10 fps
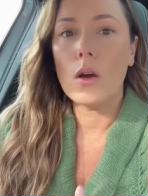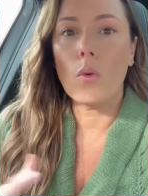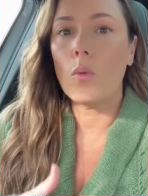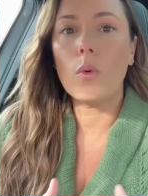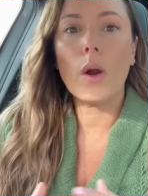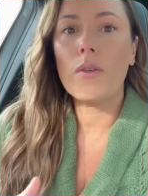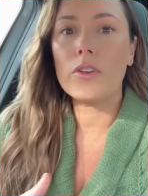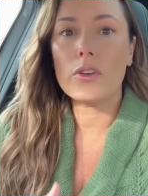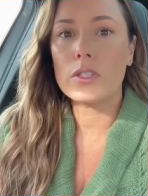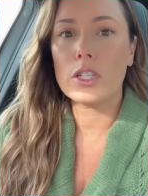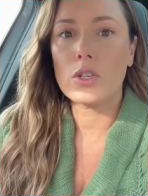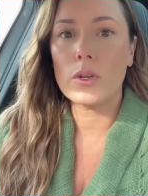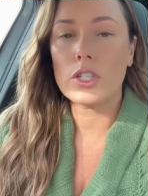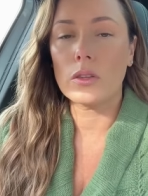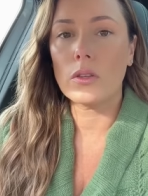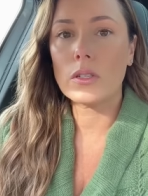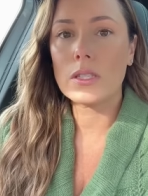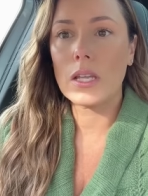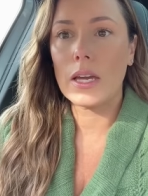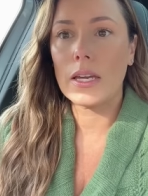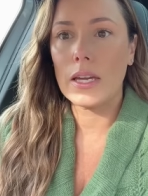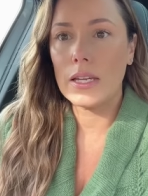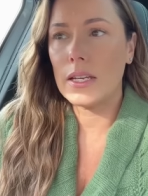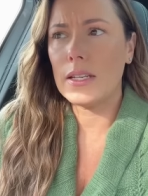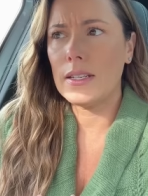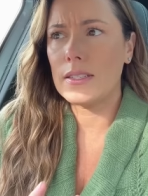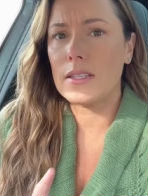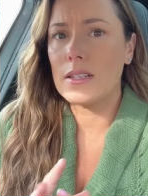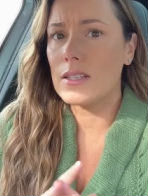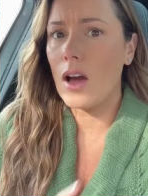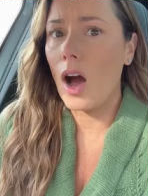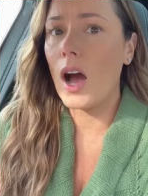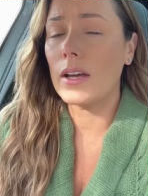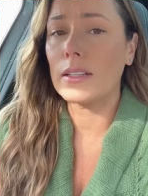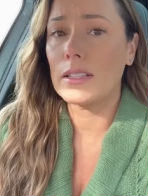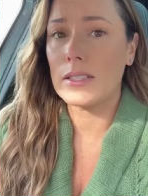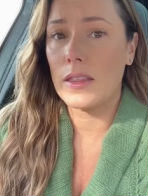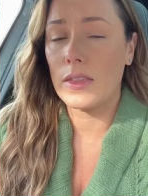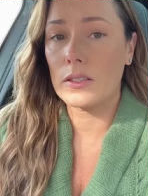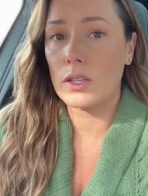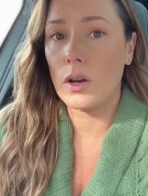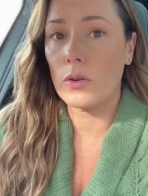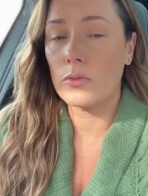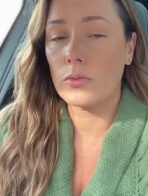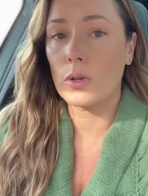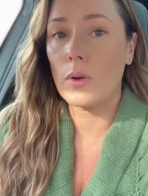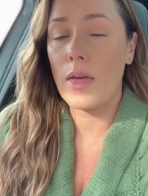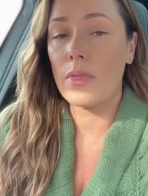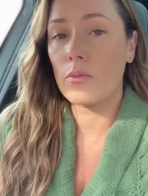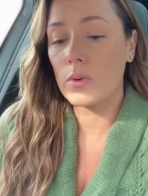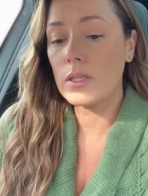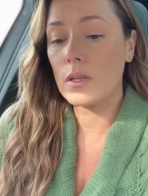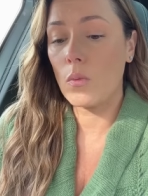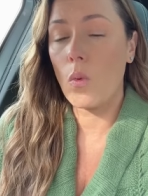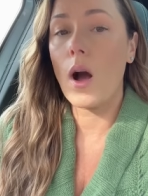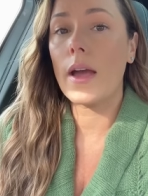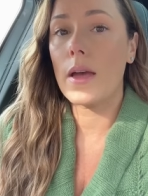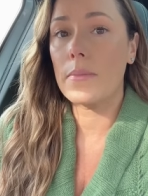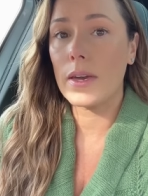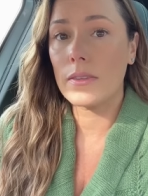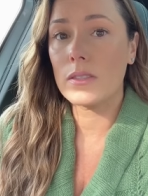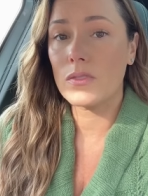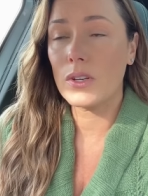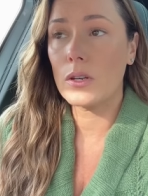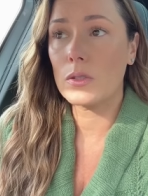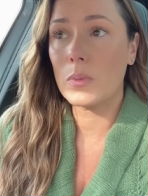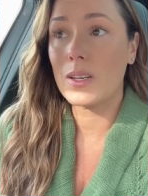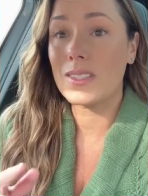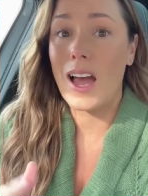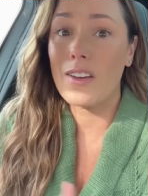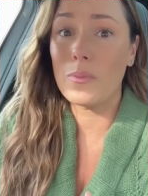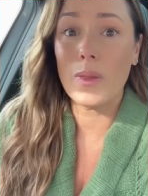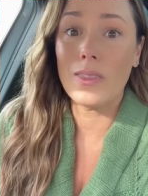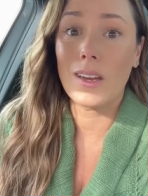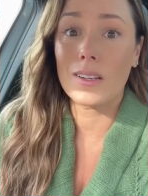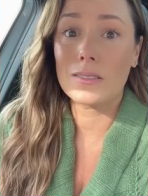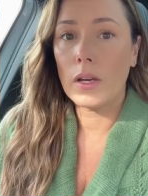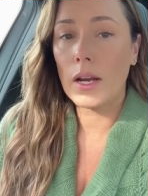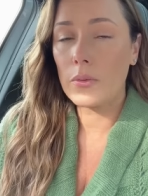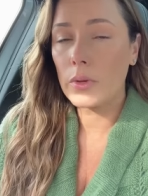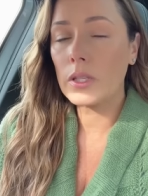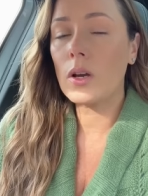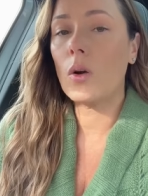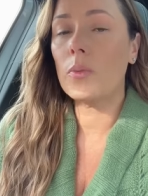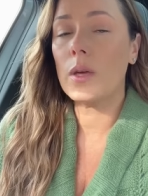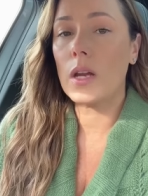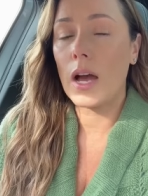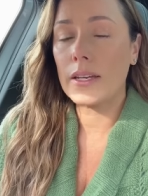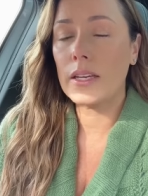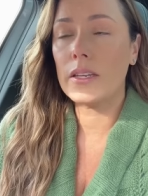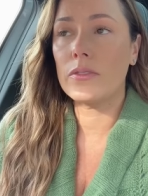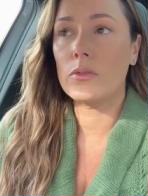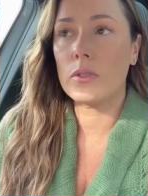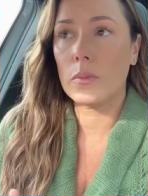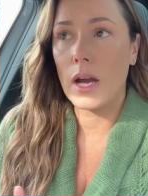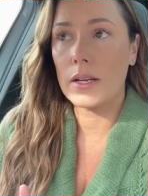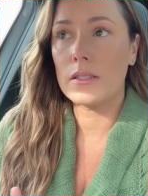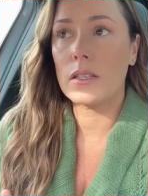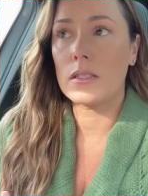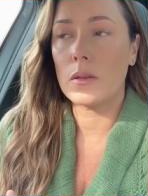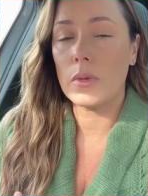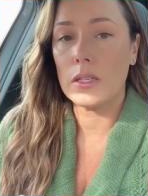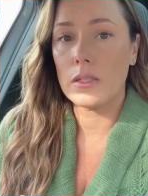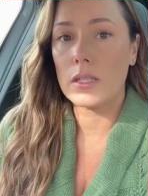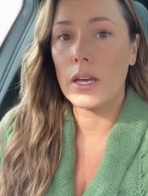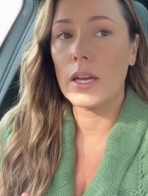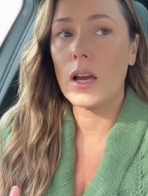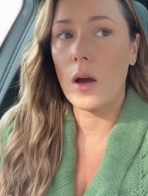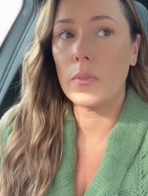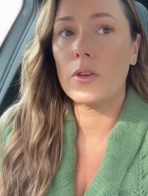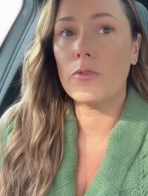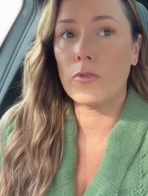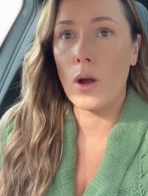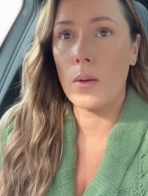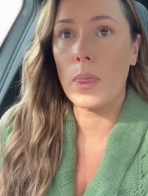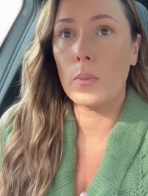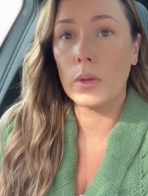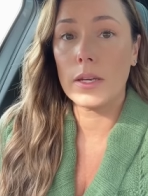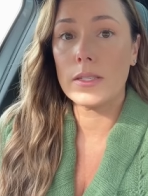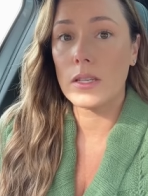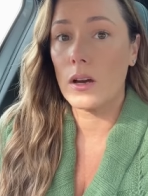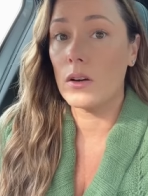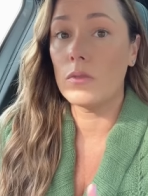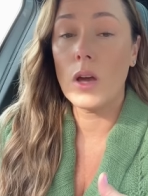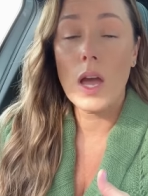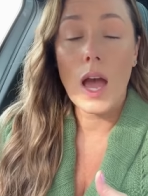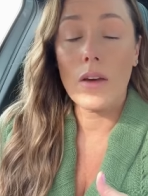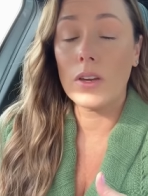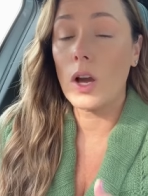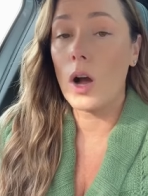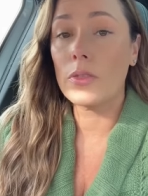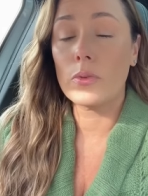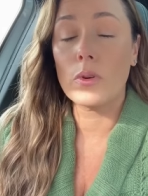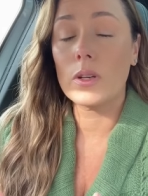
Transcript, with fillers: whatever your situation looks like, it, it is not an easy thing to go through. And the reason why I'm making this video is because I've been there and I really hope that I I can give you some guidance and some insight coming from the place of having gone through